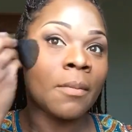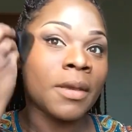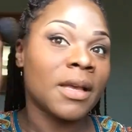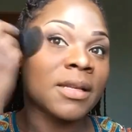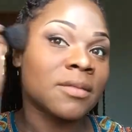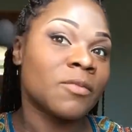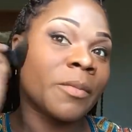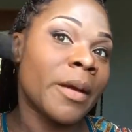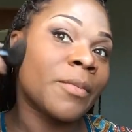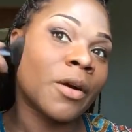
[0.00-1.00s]
because
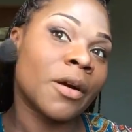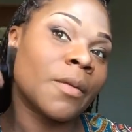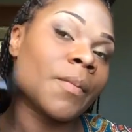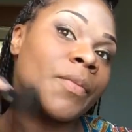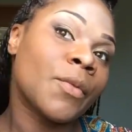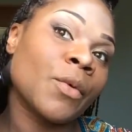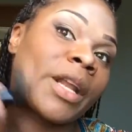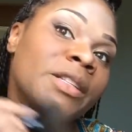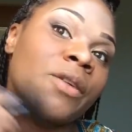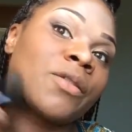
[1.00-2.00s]
remember
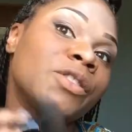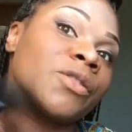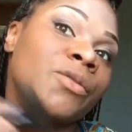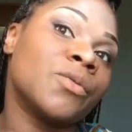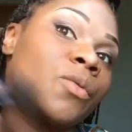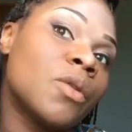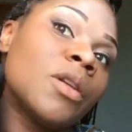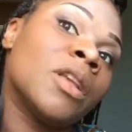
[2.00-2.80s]
what I told you,